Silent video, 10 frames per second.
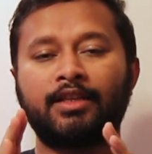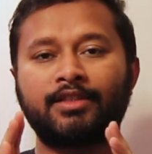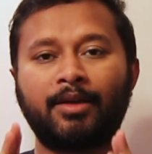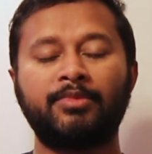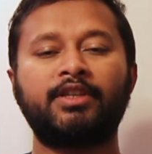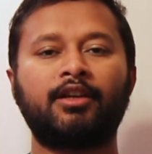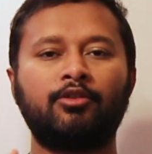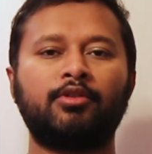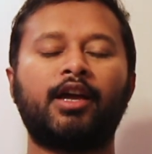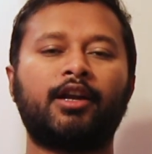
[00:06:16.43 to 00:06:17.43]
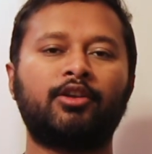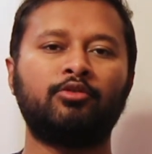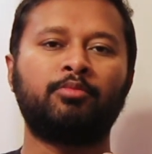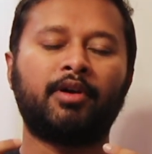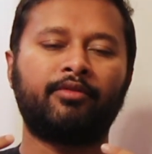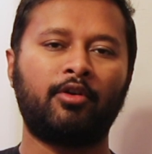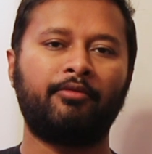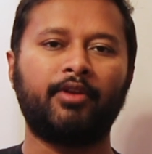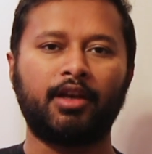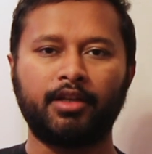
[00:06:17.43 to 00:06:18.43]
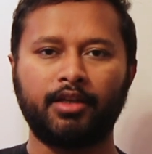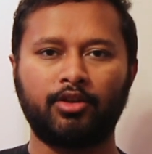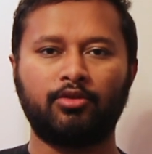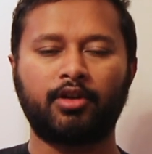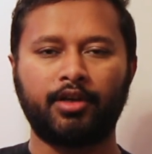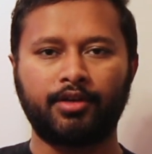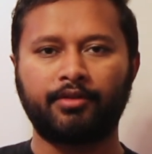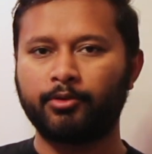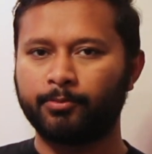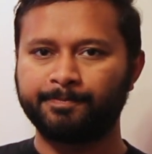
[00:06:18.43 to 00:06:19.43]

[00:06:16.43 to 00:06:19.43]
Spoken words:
subject to that you perform well in your interview.